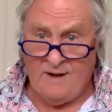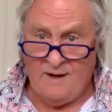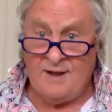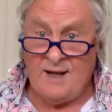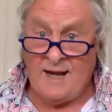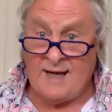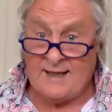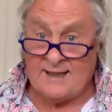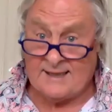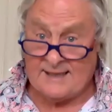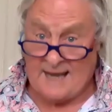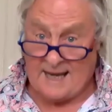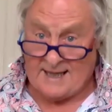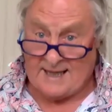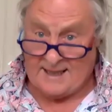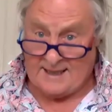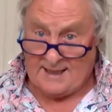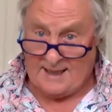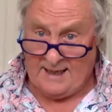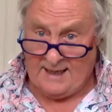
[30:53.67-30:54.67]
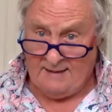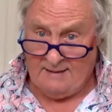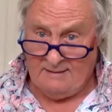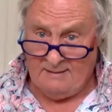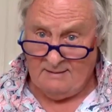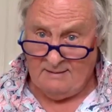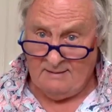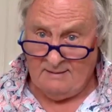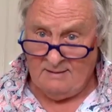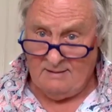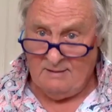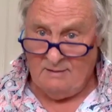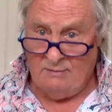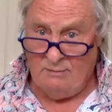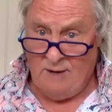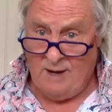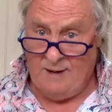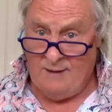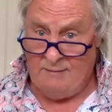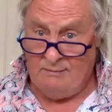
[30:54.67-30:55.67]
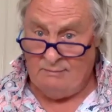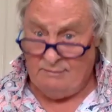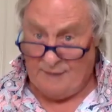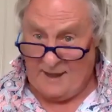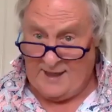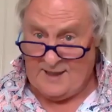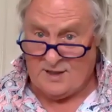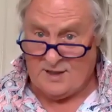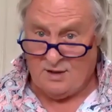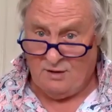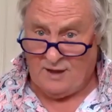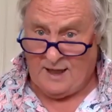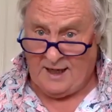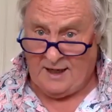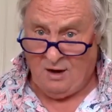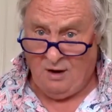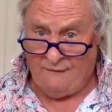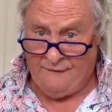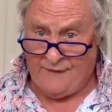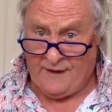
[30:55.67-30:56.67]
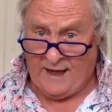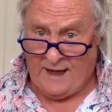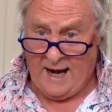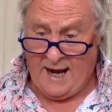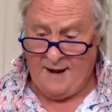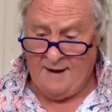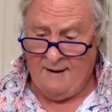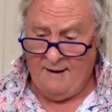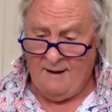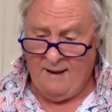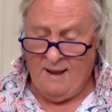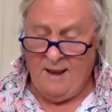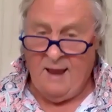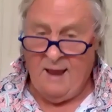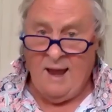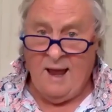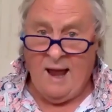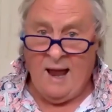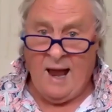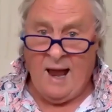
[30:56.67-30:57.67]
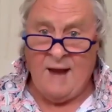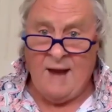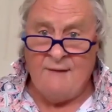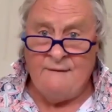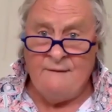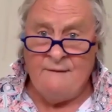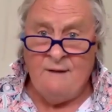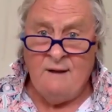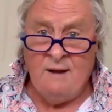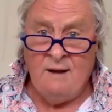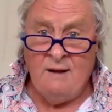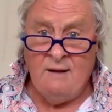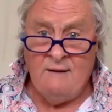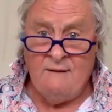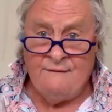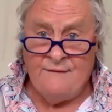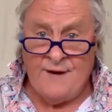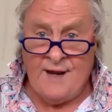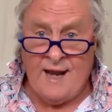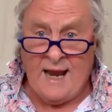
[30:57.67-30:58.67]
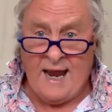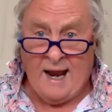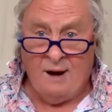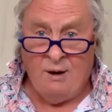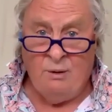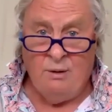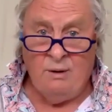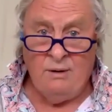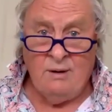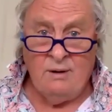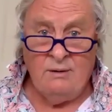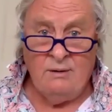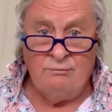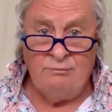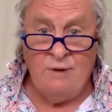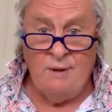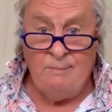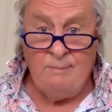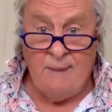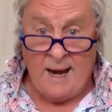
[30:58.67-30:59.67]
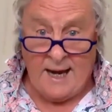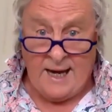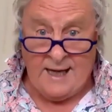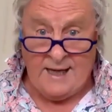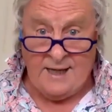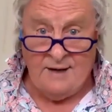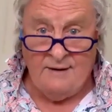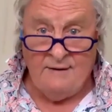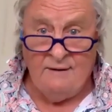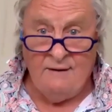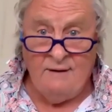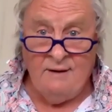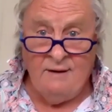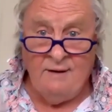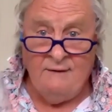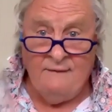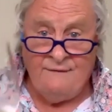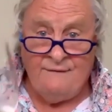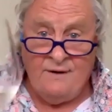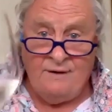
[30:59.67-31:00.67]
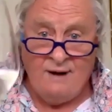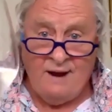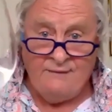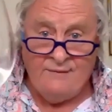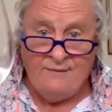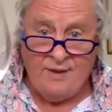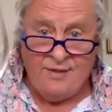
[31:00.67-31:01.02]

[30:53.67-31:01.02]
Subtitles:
next Saturday when things could kick off again. And for now, remain forever